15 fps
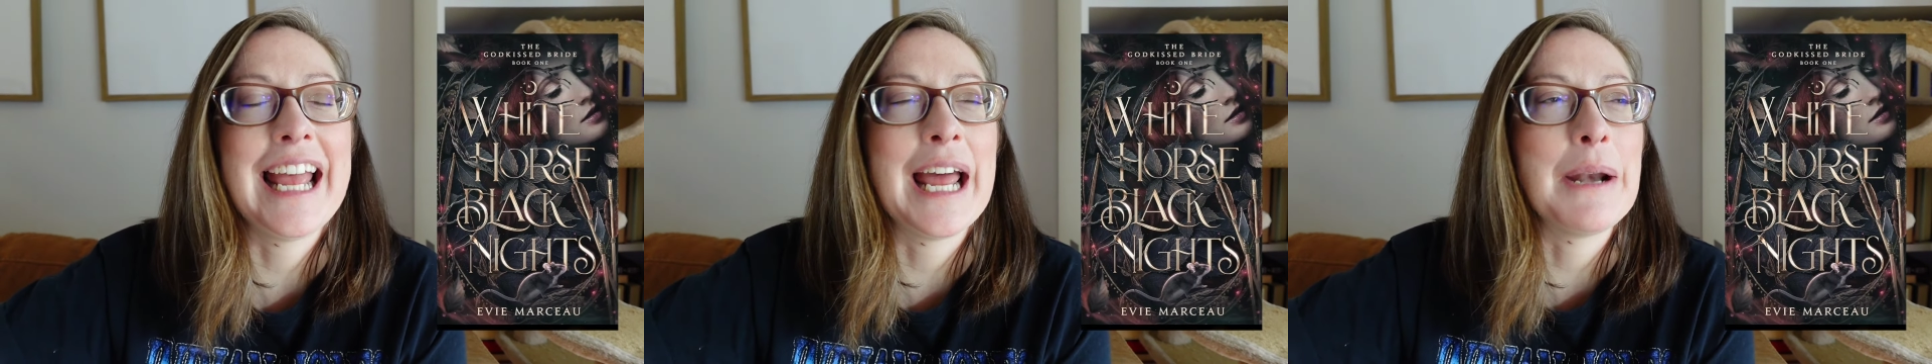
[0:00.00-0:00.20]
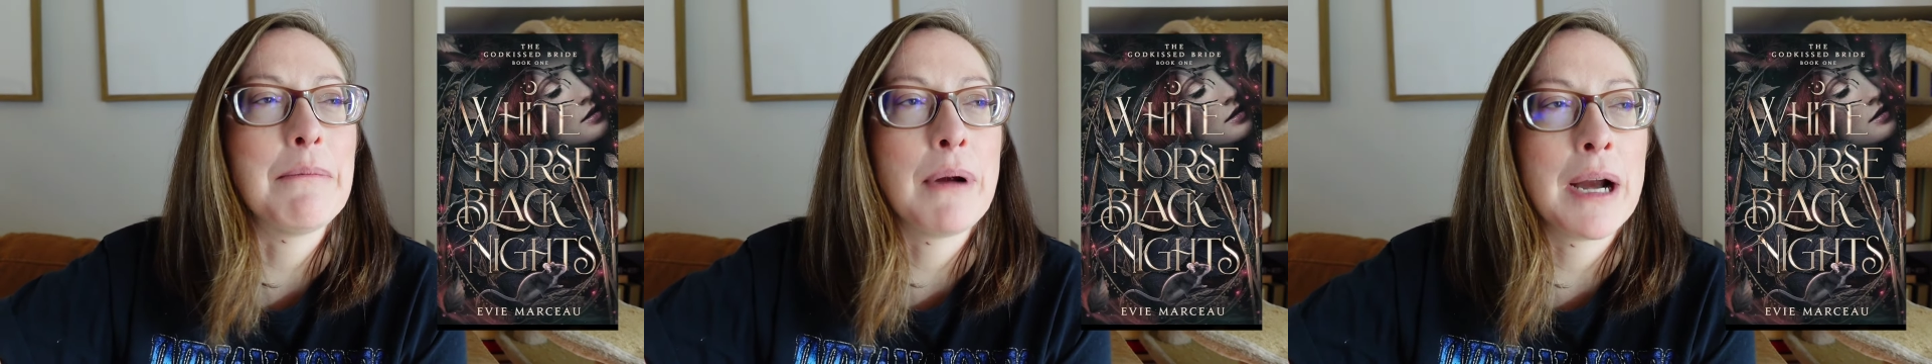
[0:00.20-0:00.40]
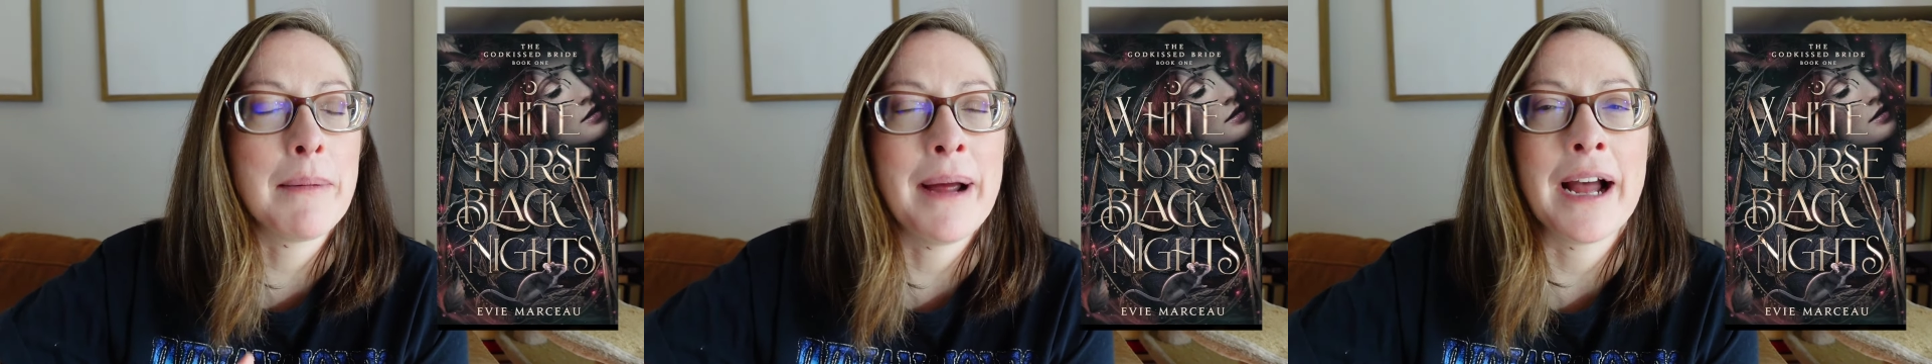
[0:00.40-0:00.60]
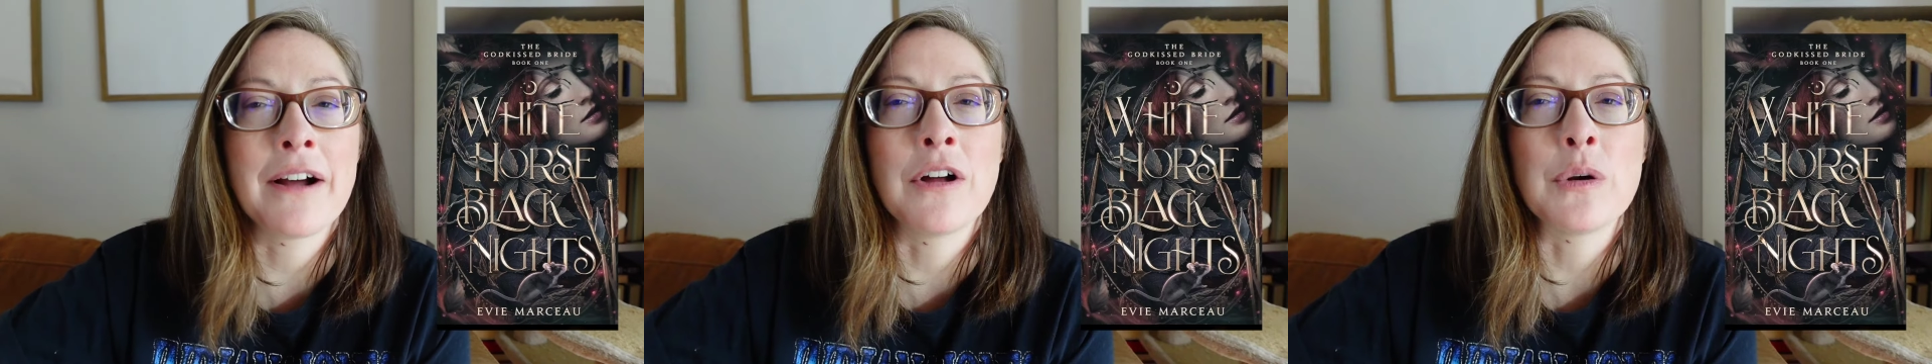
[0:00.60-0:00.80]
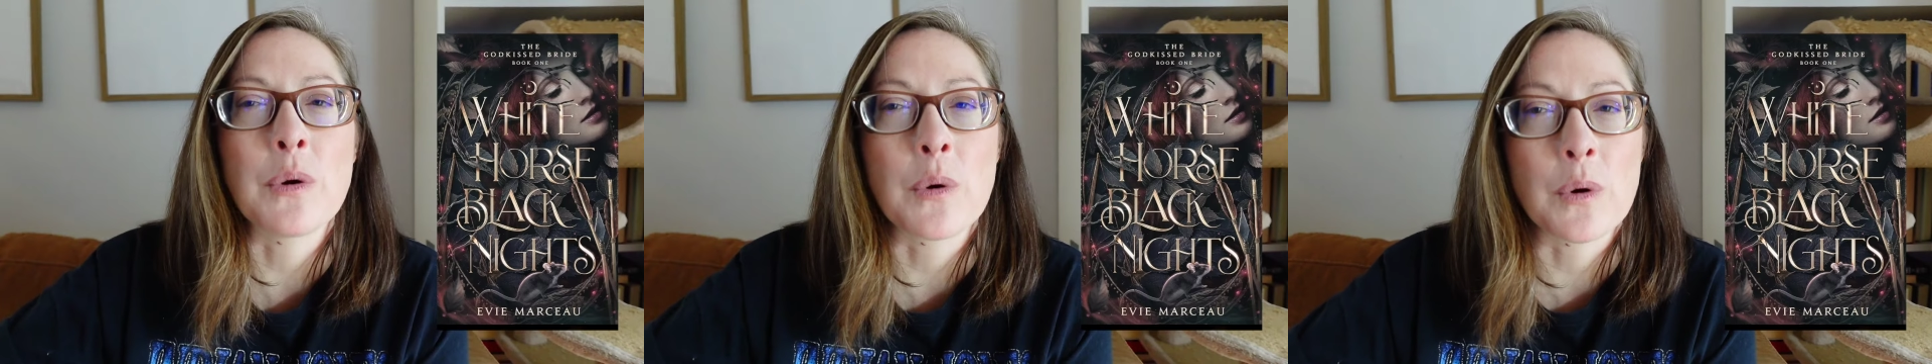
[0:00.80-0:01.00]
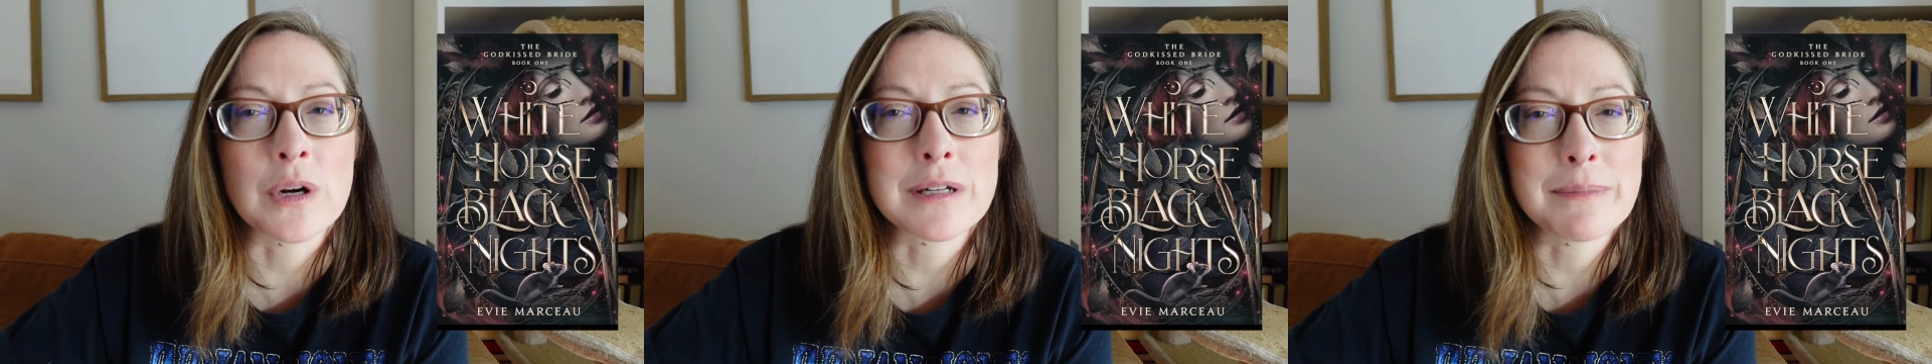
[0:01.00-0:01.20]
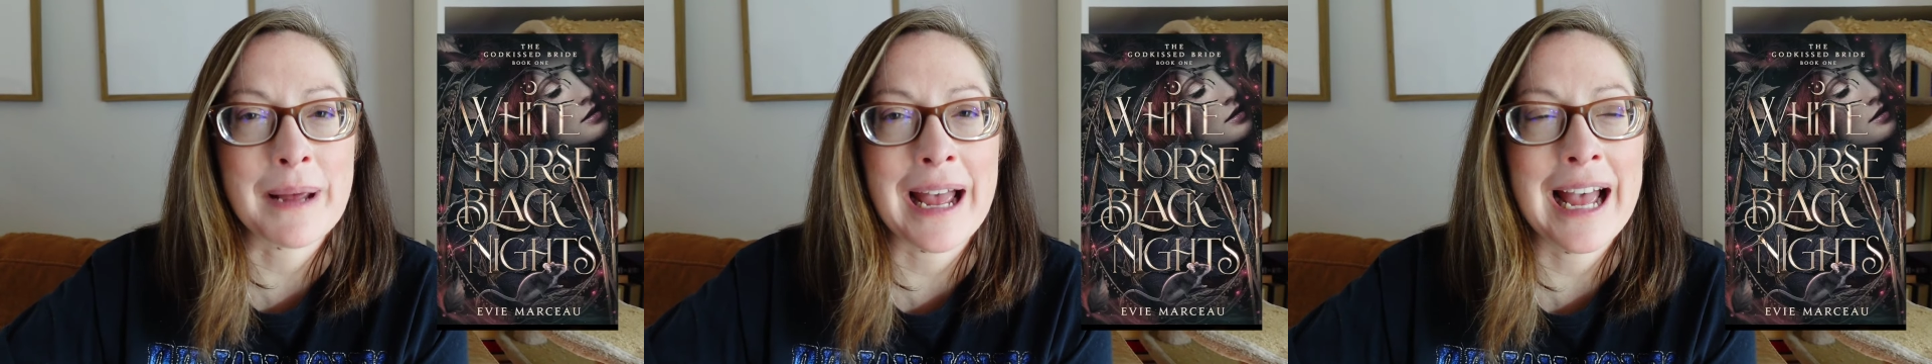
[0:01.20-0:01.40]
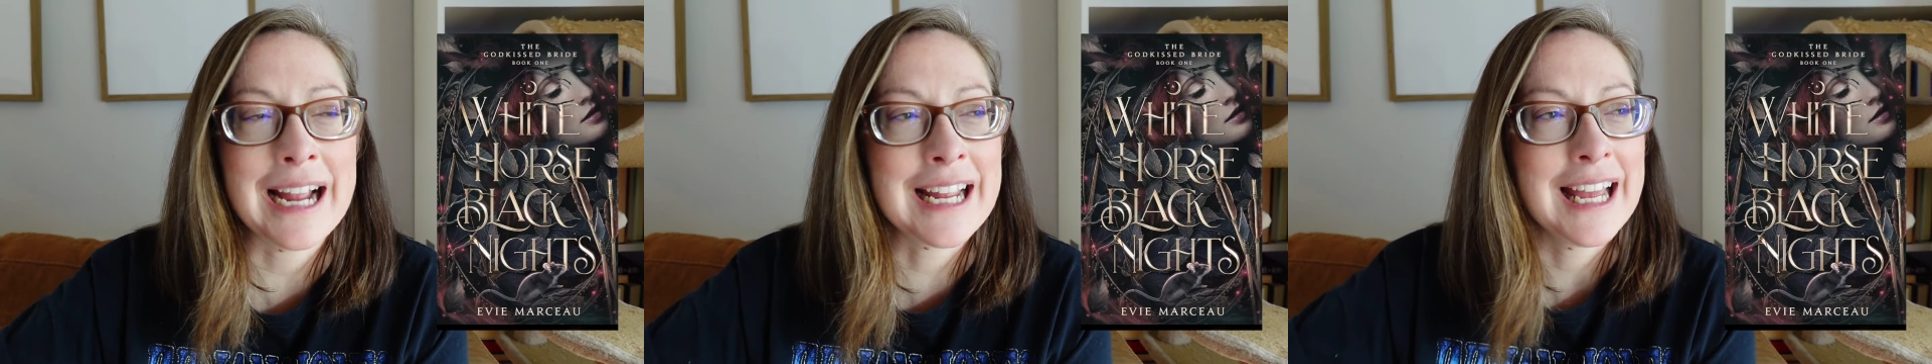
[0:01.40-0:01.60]
and bareback on
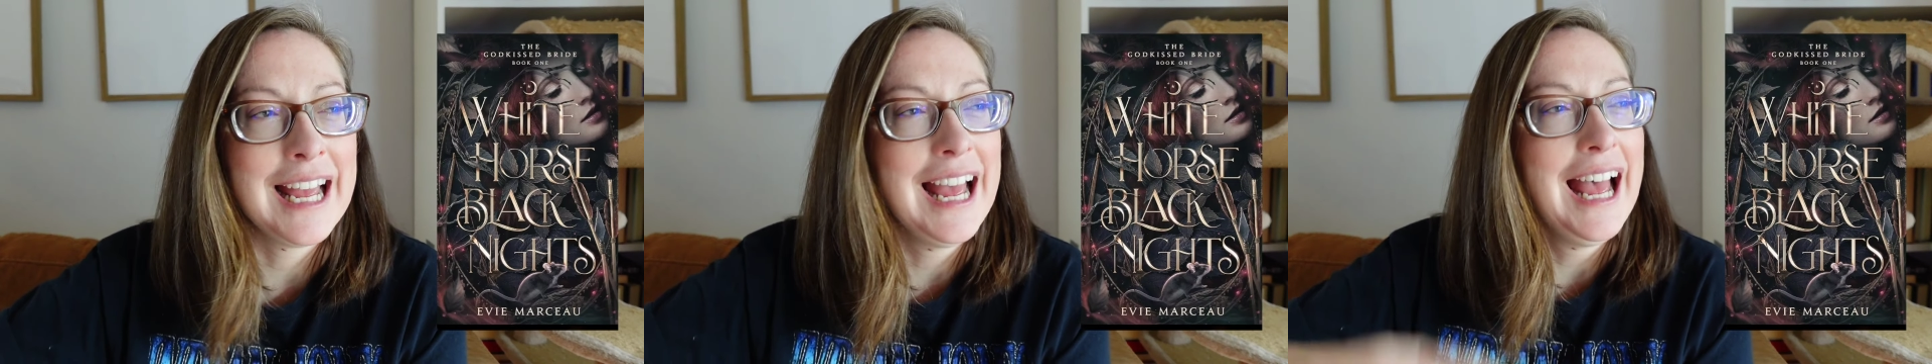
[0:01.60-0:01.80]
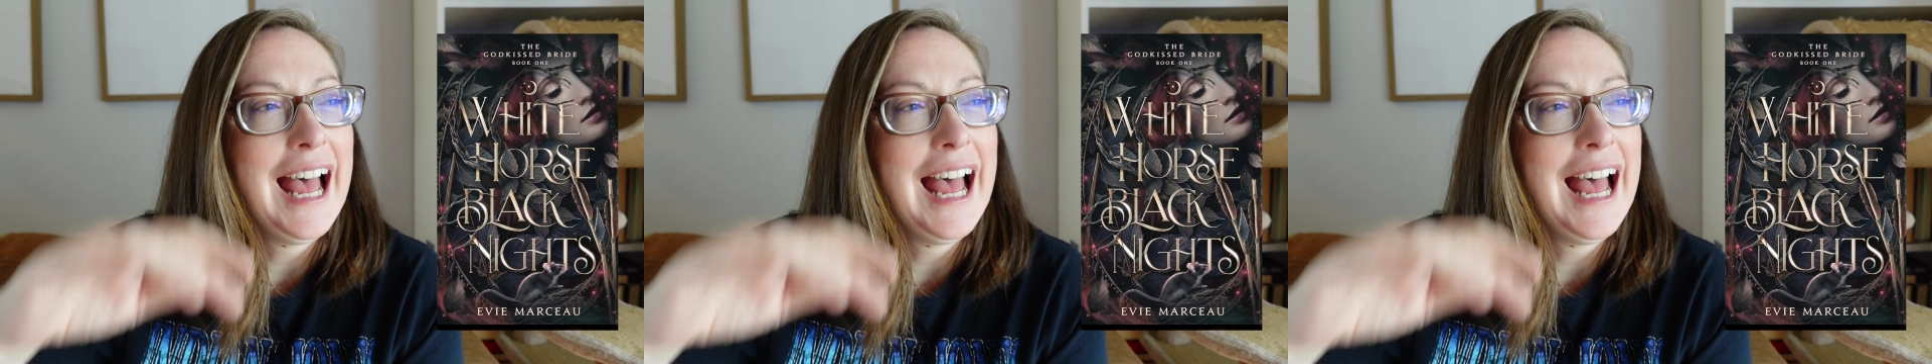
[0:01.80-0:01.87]
horseback.